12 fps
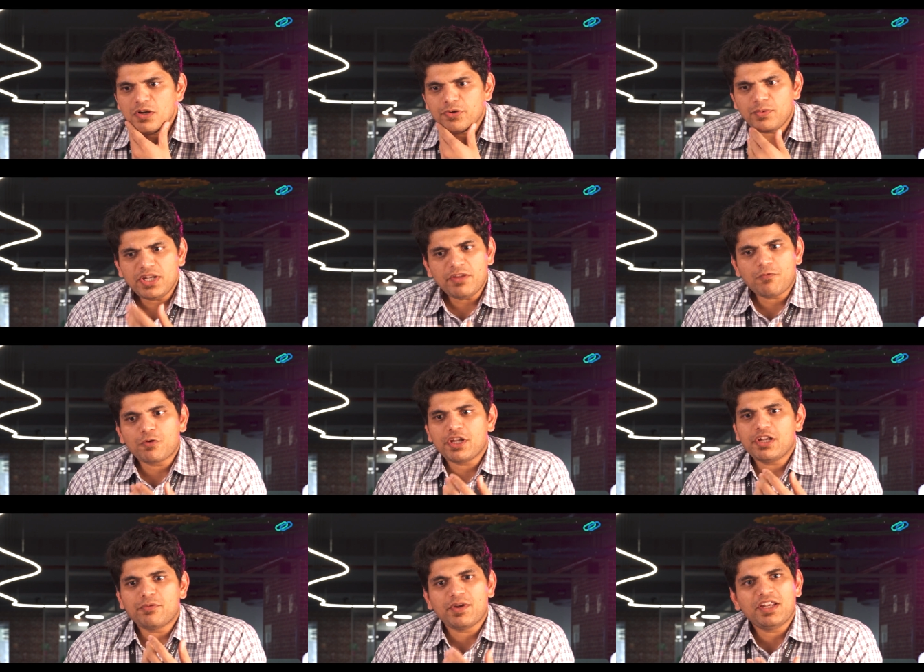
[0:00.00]

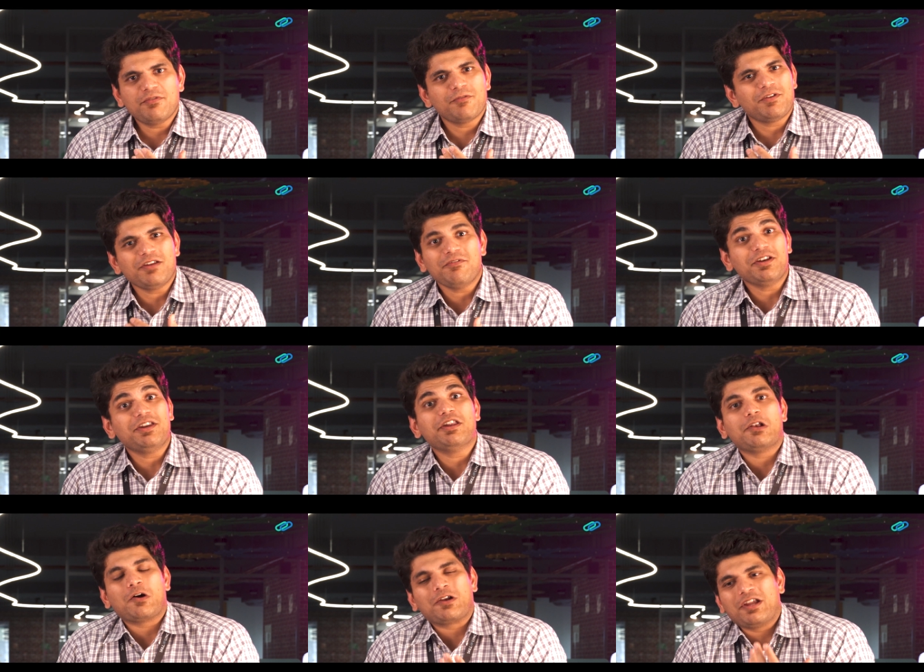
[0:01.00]
2014 2015 we did
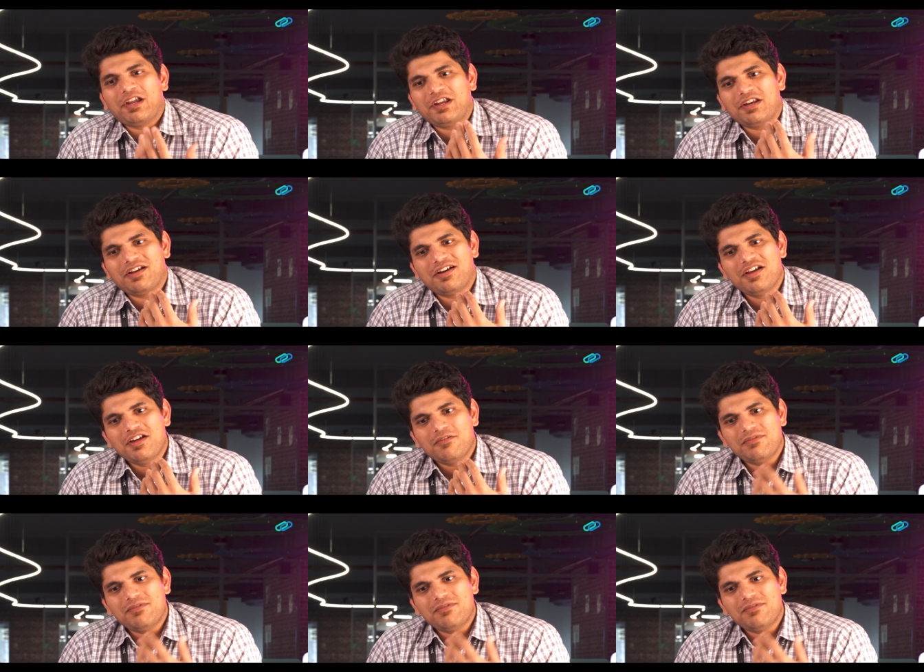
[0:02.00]
a lot and uh,